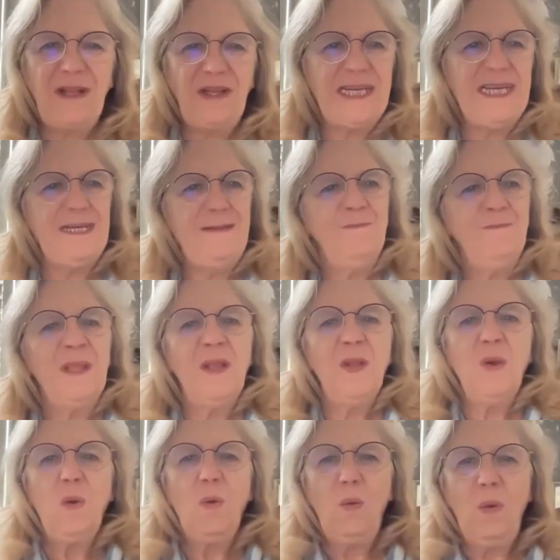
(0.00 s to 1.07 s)
Valene,
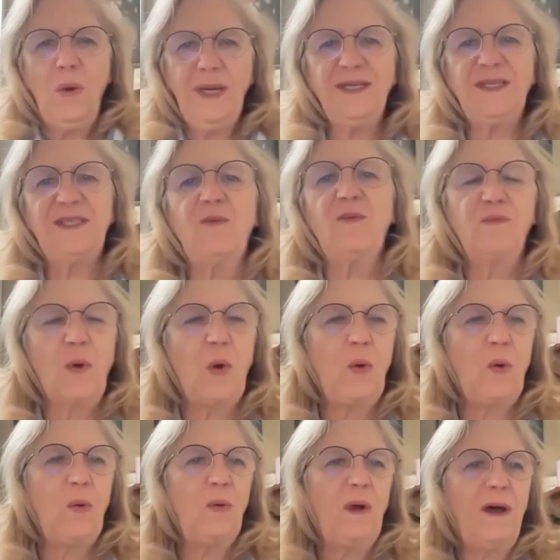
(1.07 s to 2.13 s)
what is the
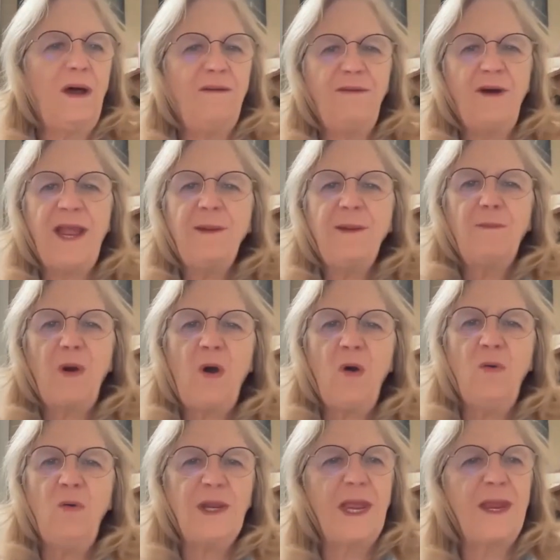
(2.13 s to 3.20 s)
role of a
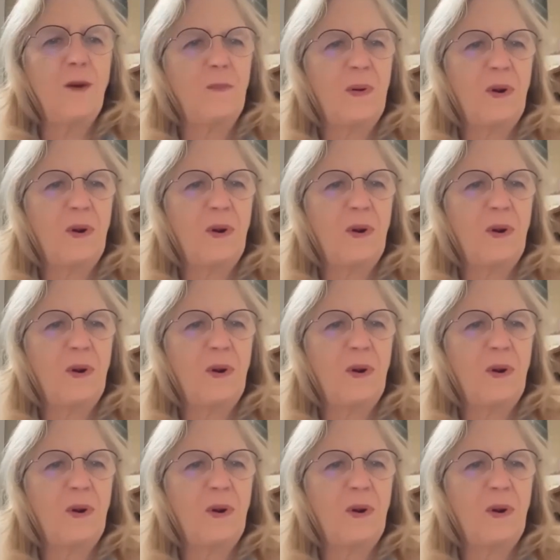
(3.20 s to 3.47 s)
home care